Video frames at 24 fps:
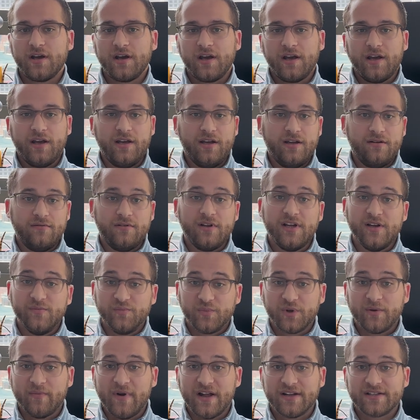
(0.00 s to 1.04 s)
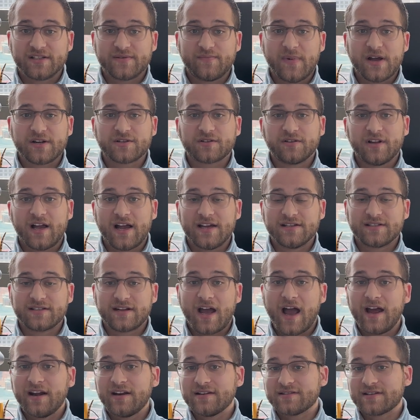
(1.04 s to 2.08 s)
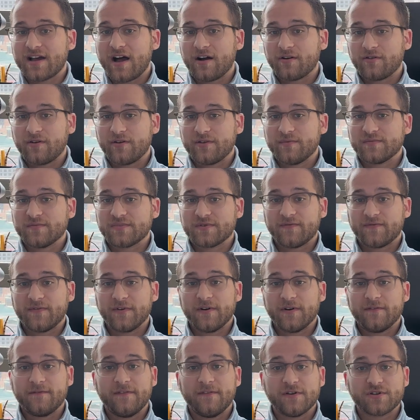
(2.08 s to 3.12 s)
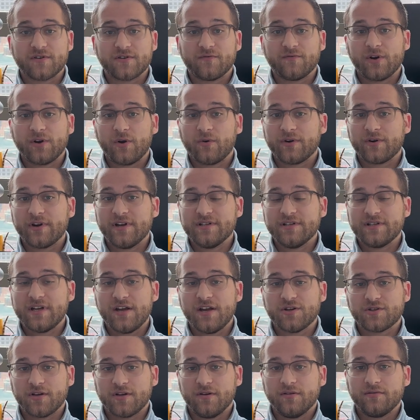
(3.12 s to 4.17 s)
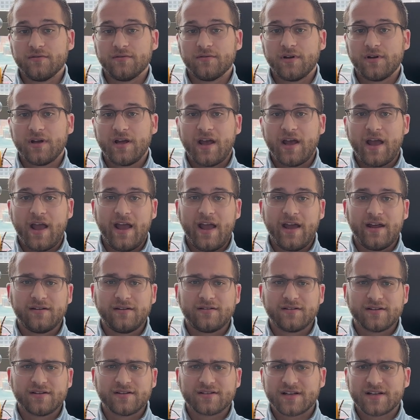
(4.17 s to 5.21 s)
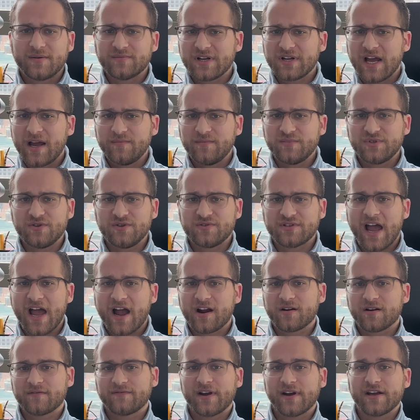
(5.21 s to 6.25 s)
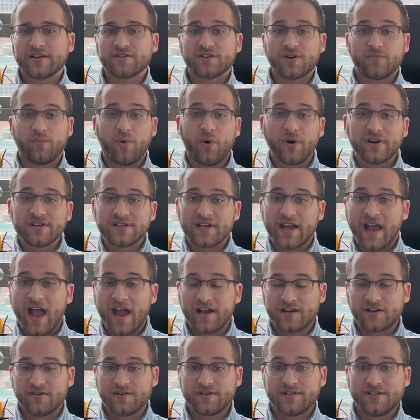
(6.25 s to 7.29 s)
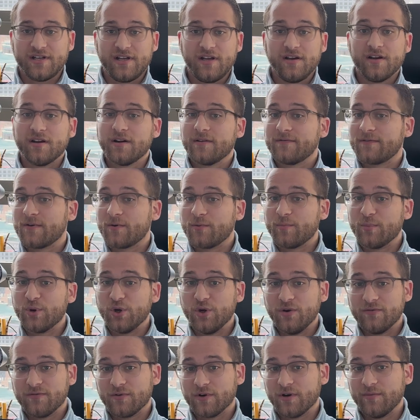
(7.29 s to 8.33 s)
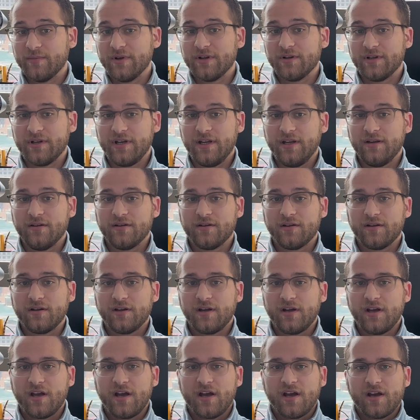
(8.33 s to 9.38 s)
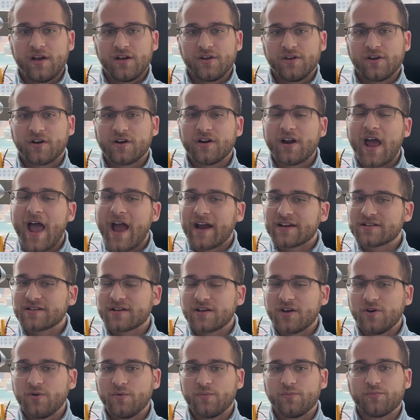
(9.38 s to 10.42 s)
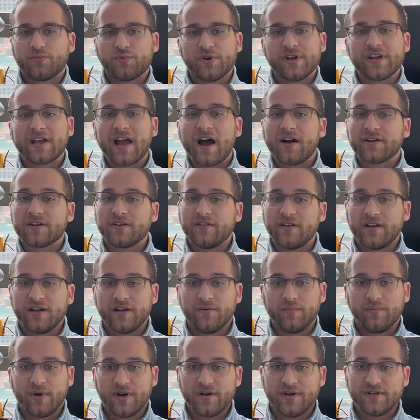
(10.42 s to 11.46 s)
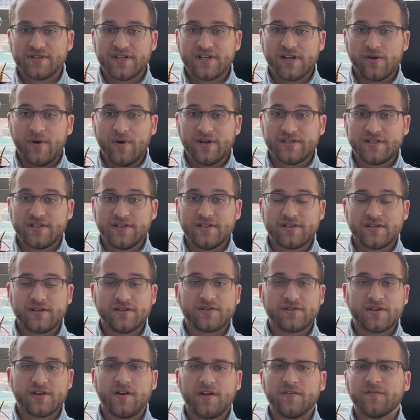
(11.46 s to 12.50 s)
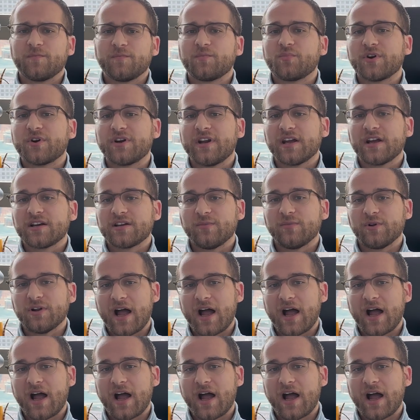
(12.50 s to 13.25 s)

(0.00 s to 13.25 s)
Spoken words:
It implements specialized guidance algorithms for efficient reorientation. And sometimes you sacrifice your pointing accuracy for maneuverability. You're going to execute pre-calculated burn sequences so you have predictable